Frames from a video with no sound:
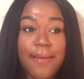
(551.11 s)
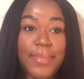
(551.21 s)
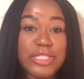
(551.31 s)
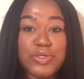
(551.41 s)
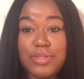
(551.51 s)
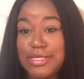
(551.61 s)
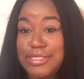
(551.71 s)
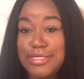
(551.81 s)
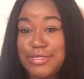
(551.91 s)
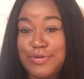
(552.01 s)
been too
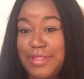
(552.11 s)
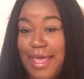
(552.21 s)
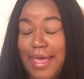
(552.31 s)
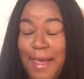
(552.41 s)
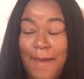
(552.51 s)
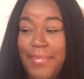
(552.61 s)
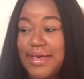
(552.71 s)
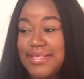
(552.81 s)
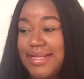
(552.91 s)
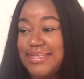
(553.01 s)
lazy to do that
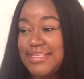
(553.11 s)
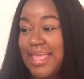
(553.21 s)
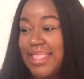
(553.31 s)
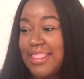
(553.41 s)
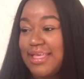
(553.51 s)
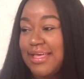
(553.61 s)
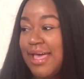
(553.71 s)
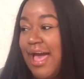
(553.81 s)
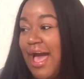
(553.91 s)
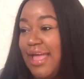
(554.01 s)
because I just like the
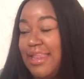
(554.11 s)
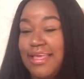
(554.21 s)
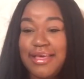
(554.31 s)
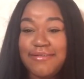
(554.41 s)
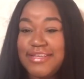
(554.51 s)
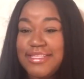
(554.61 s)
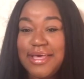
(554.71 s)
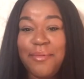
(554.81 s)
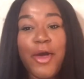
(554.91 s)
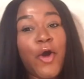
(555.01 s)
idea of just
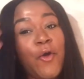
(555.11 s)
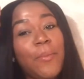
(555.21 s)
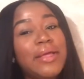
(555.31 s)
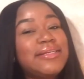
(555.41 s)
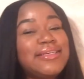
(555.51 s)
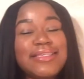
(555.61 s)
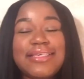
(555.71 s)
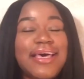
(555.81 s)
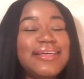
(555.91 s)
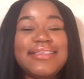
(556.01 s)
coming home and
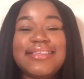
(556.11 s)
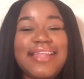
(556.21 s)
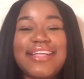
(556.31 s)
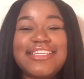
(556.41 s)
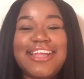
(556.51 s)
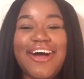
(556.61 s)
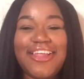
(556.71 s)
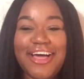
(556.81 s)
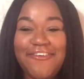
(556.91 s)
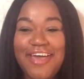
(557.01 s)
just snatching it
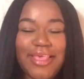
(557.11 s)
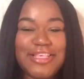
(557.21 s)
all off.